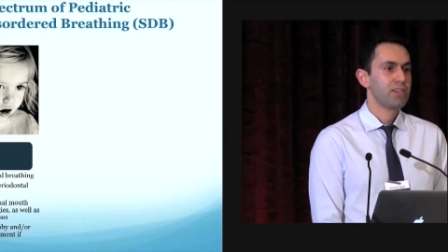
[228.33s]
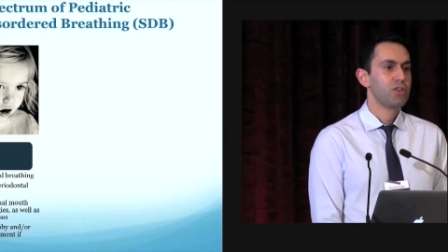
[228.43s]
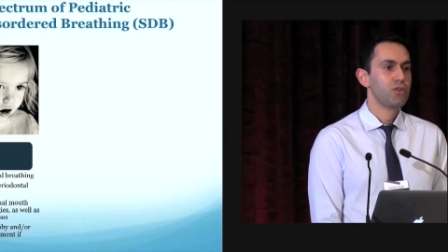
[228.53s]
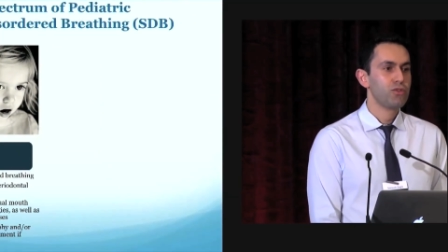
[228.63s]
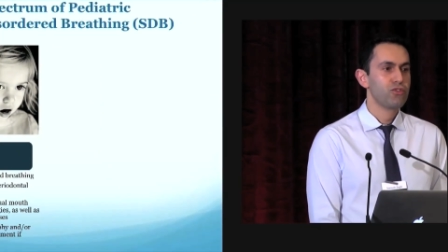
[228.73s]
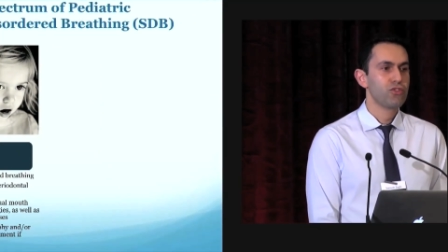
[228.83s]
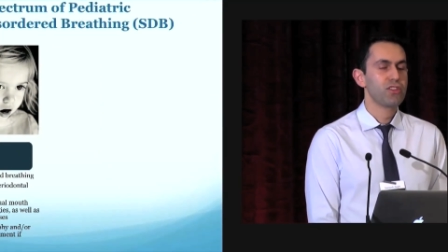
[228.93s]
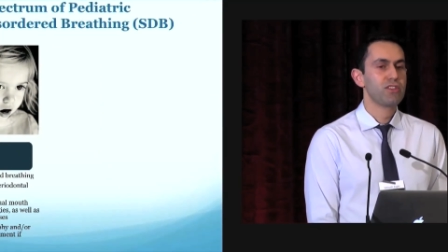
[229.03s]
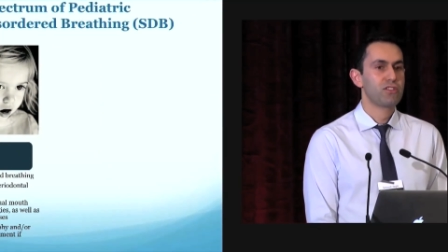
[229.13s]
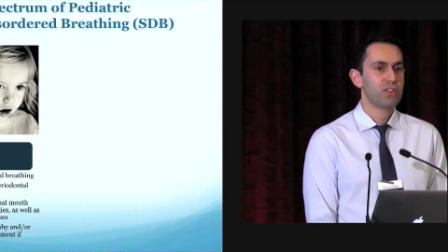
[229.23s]

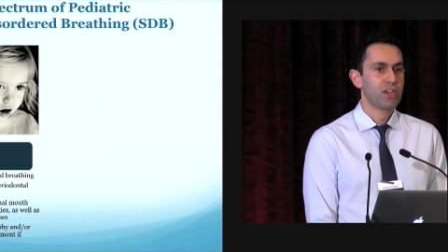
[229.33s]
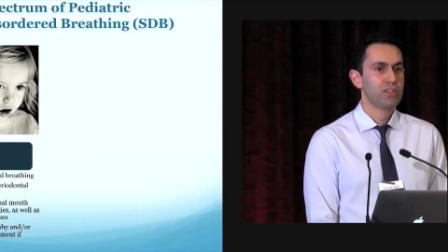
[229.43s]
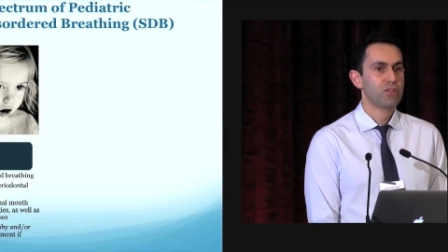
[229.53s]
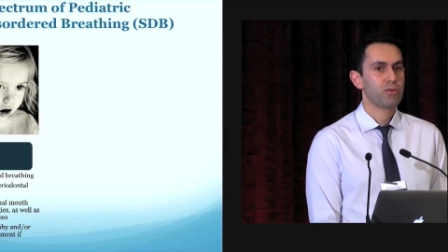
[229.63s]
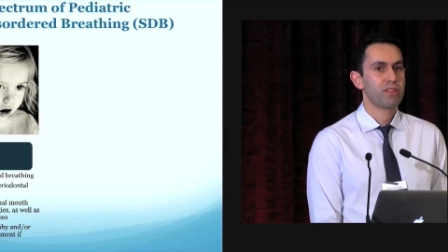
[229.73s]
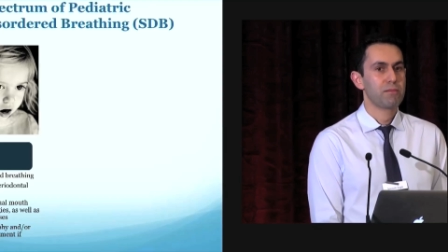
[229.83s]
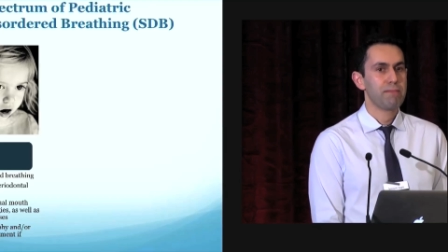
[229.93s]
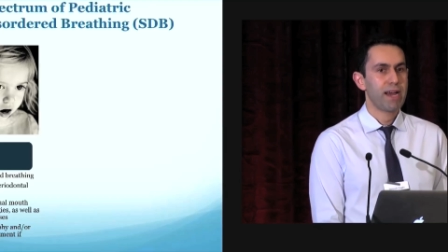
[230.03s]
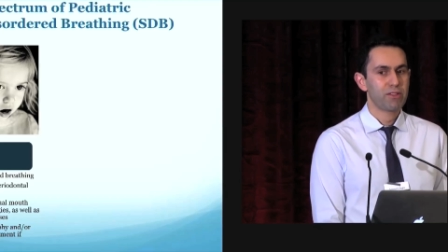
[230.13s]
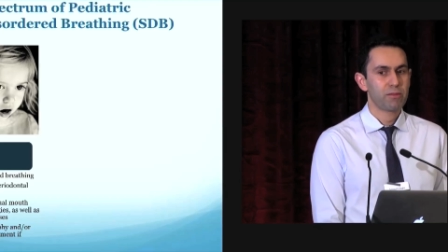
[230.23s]
Usually starts with
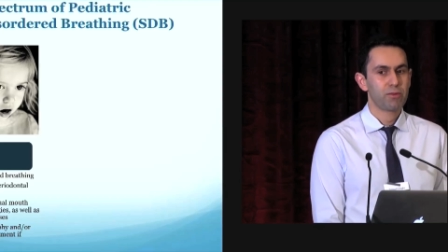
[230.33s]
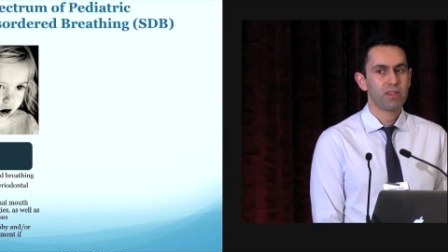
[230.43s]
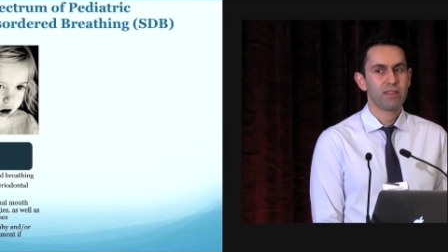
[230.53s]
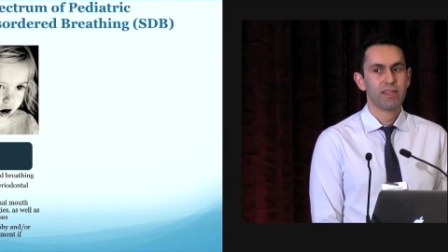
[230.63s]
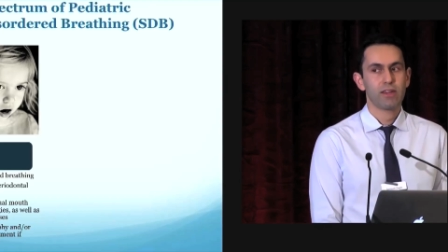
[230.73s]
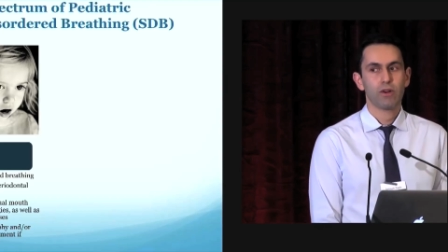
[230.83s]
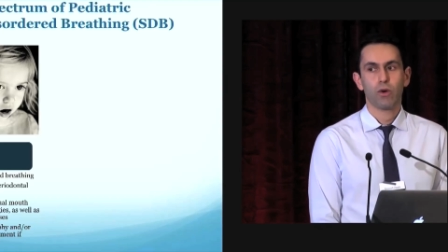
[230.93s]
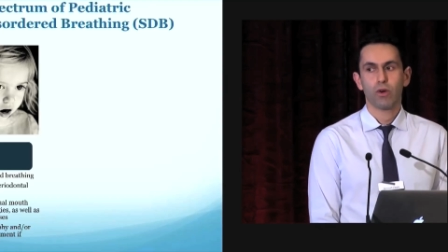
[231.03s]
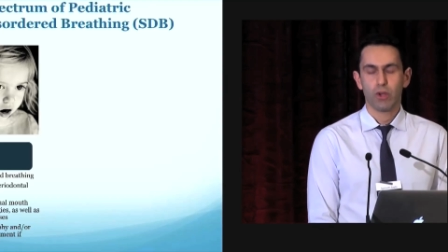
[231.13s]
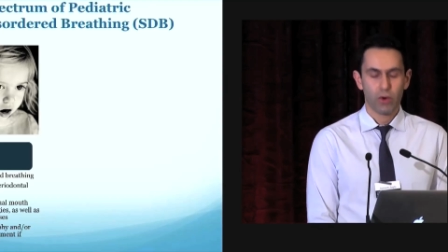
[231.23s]
mouth breathing
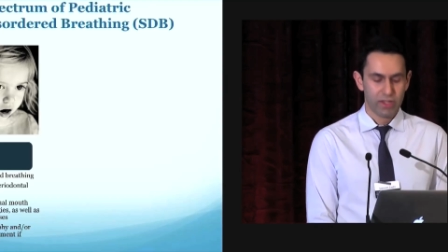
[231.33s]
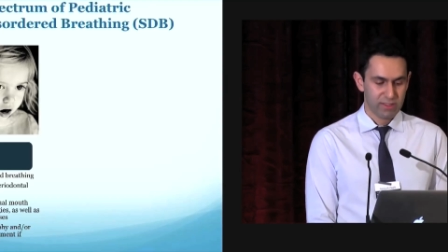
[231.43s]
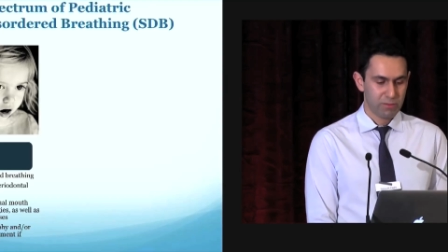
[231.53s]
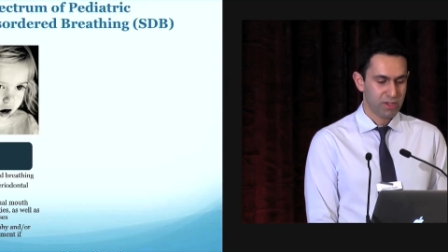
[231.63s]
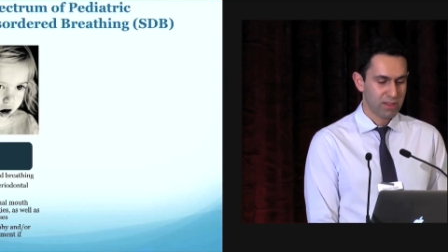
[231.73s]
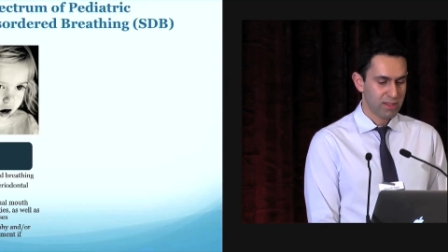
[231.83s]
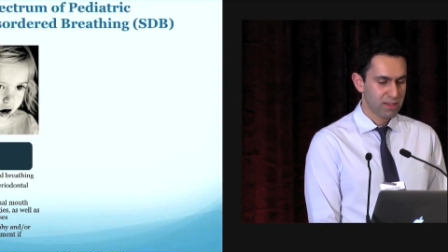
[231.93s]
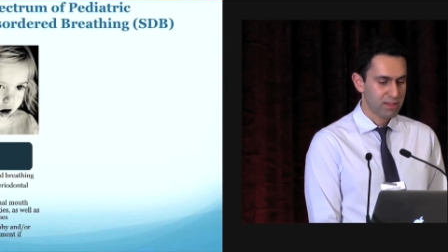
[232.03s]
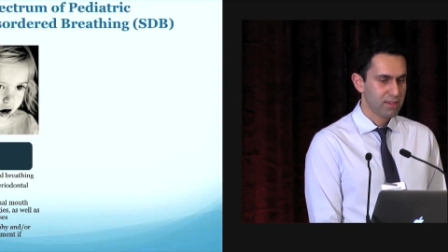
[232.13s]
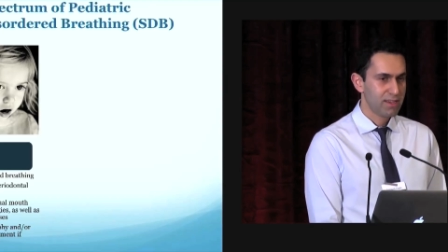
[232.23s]
or noisy breathing.
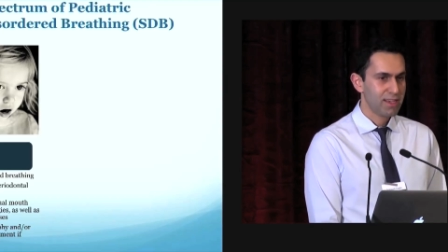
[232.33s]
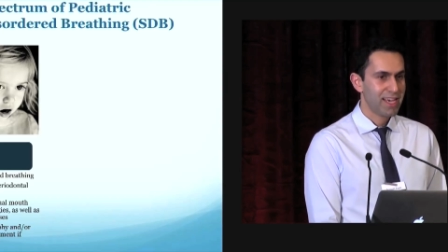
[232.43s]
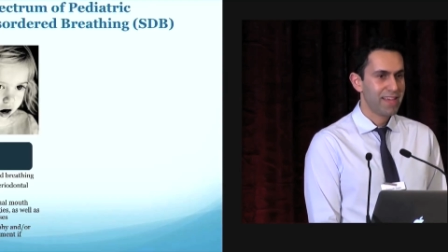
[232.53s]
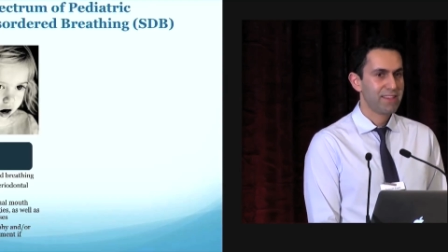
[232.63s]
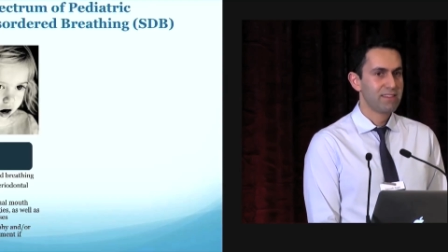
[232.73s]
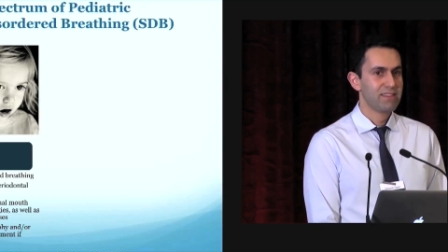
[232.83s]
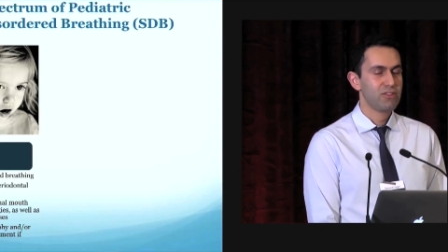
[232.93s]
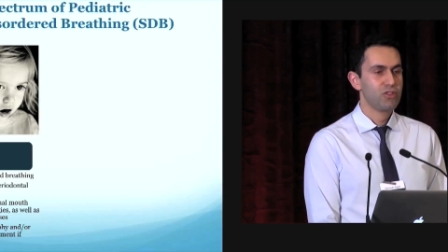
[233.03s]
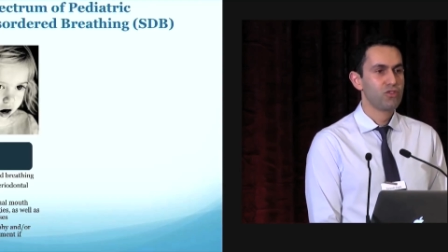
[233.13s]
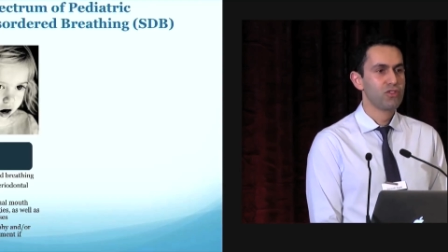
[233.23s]
And this is
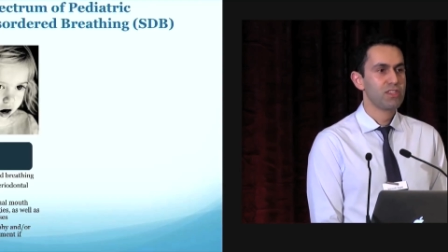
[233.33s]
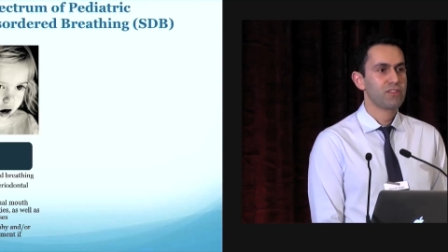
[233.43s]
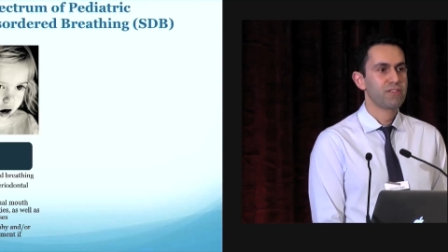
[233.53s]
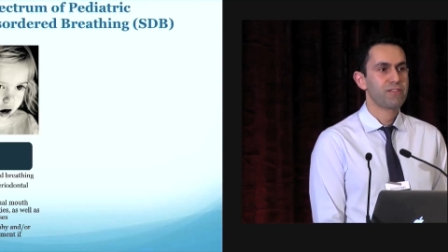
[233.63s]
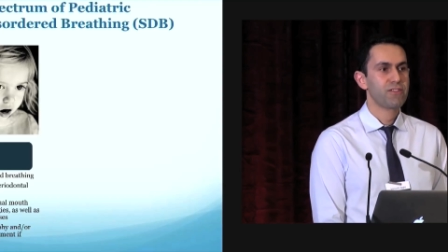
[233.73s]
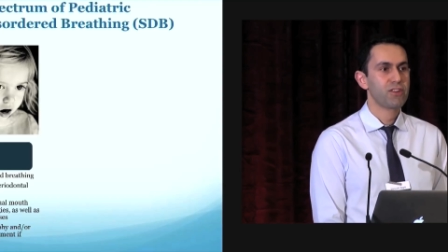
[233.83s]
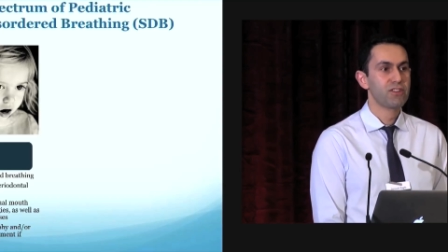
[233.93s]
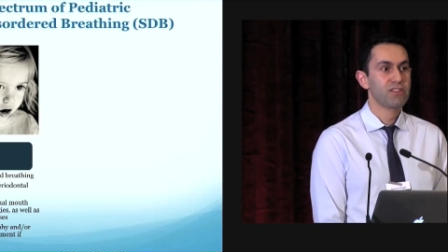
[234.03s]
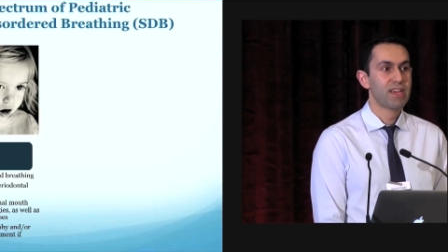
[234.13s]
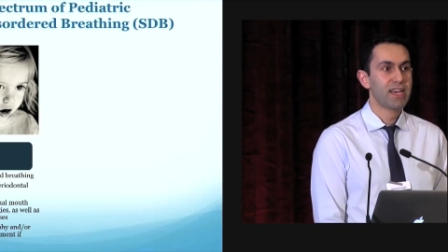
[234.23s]
usually the
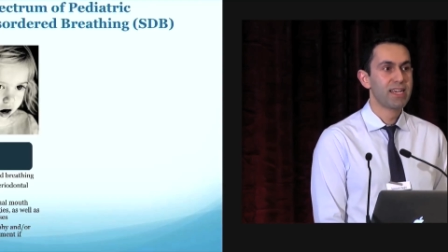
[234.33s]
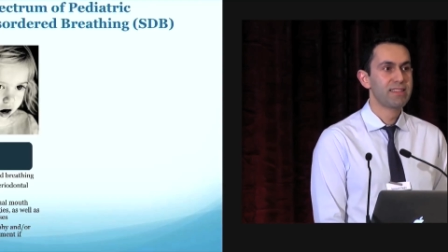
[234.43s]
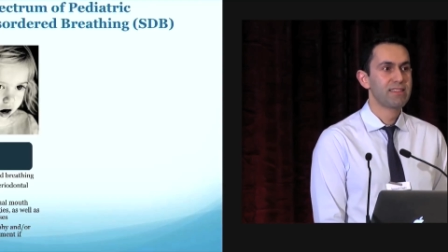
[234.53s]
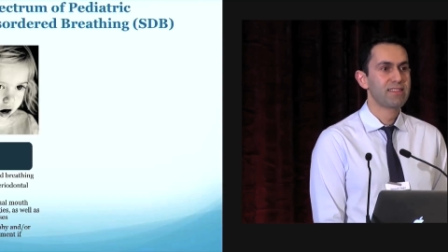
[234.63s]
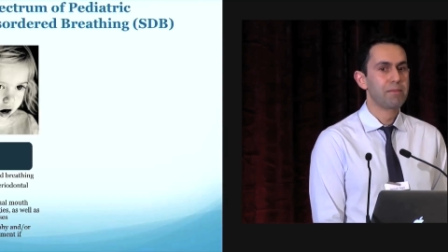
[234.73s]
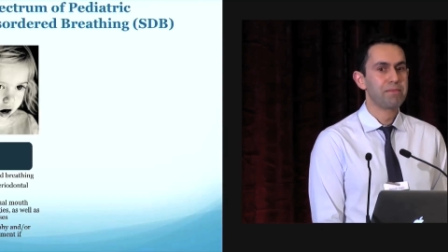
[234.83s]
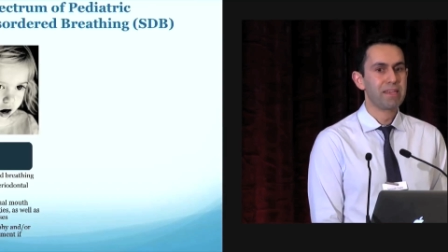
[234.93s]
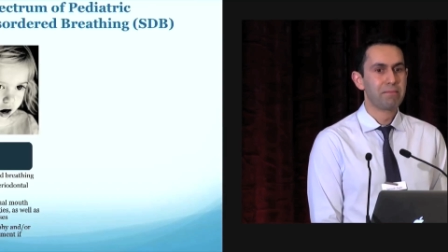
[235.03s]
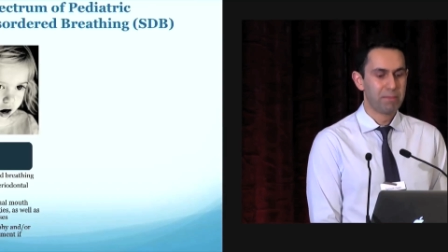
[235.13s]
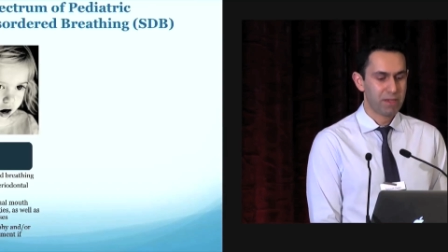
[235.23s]
first sign that
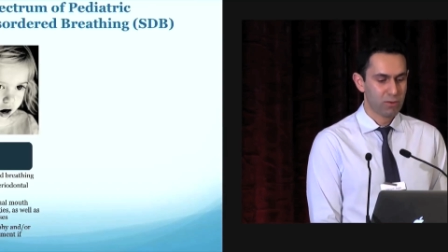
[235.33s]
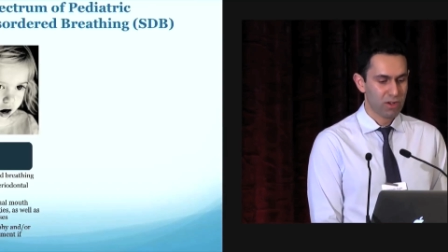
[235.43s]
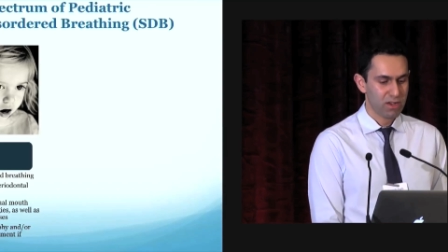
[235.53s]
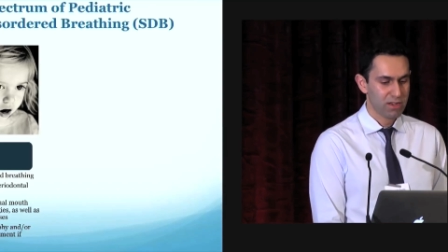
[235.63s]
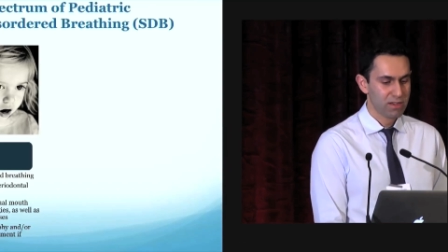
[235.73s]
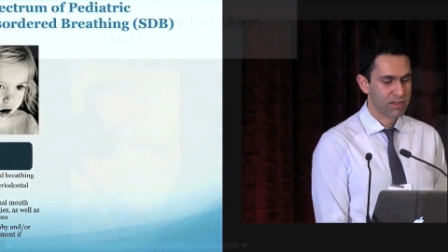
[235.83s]
something may be wrong.